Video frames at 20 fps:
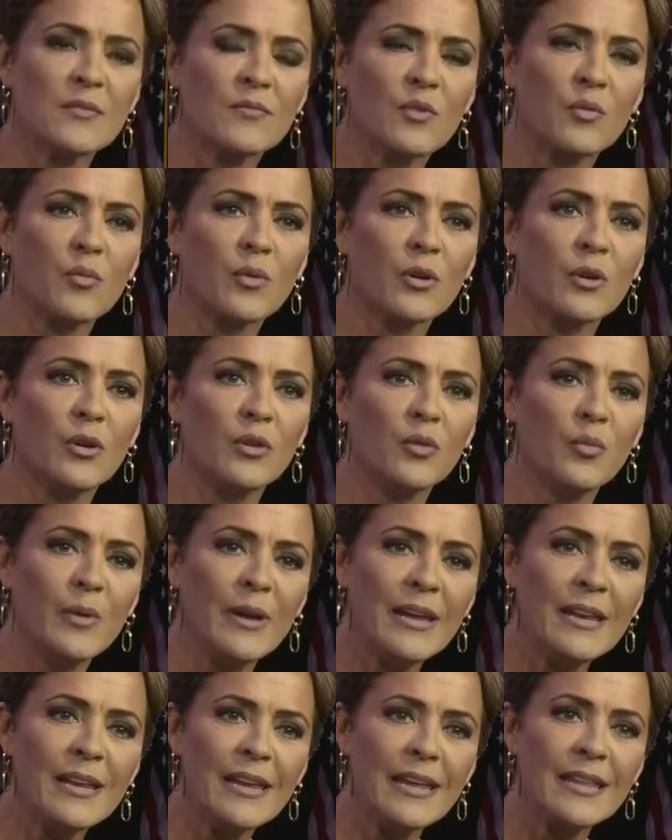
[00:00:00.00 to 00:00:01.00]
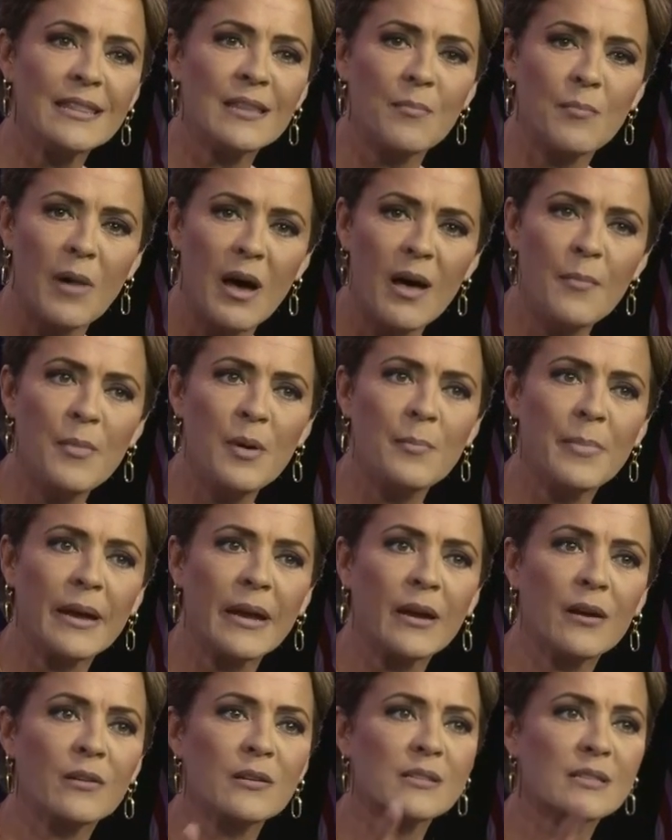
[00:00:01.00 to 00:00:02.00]
the world. We need the mama
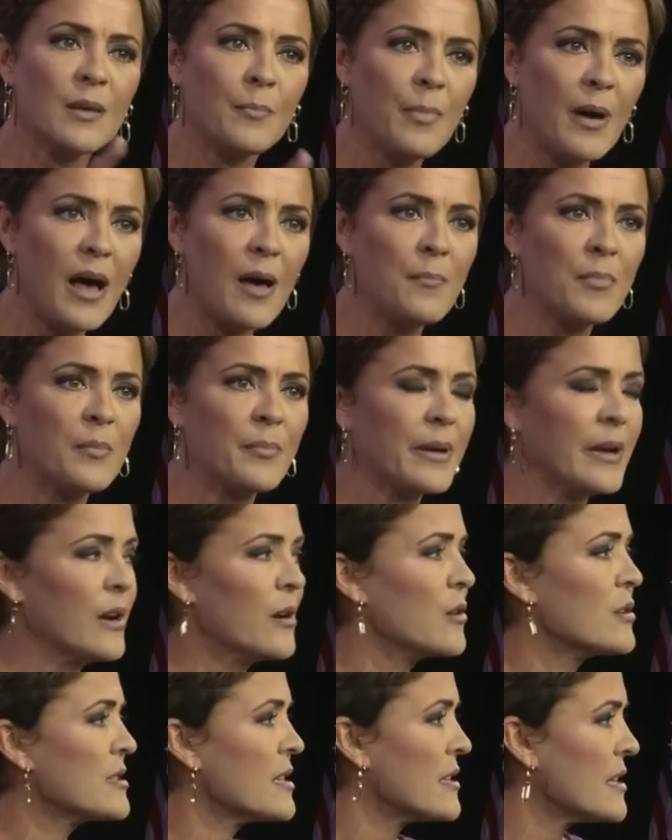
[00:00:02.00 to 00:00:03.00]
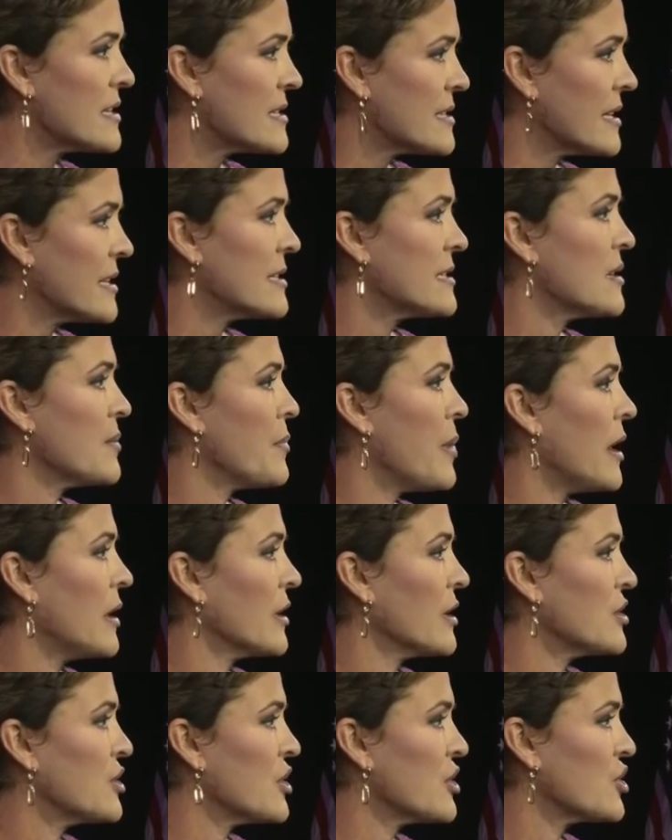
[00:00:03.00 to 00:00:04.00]
bears, the papa bears, and the citizen
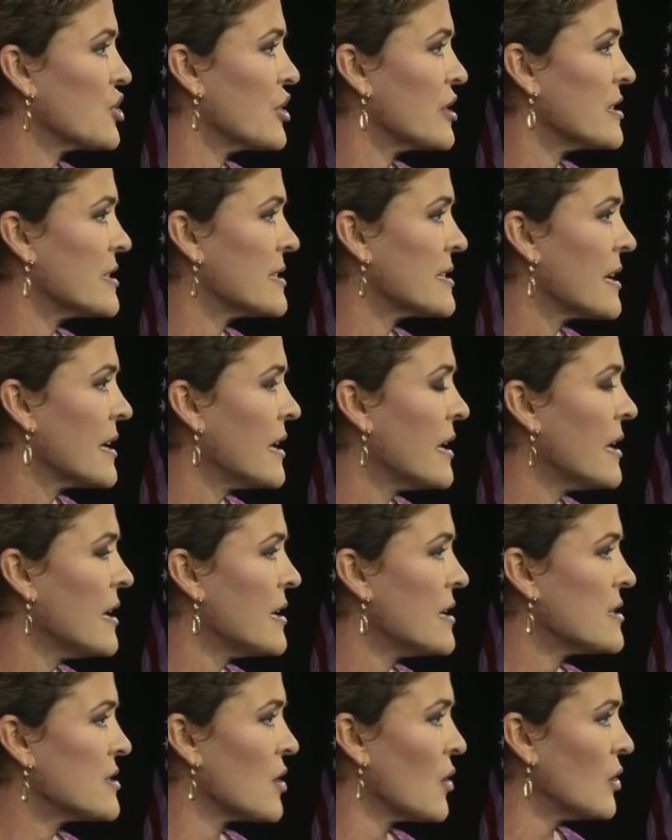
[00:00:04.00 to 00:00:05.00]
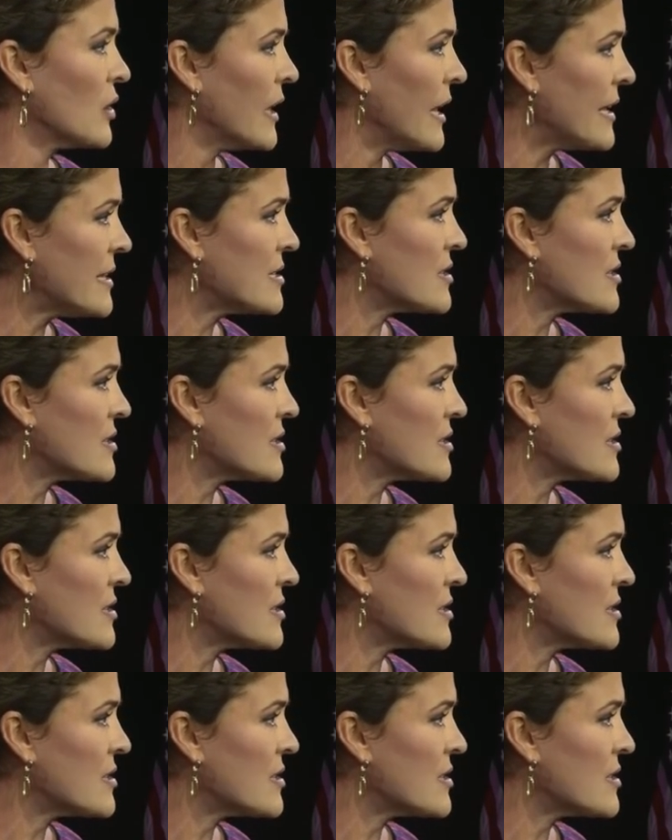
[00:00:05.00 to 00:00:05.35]
politicians. So let's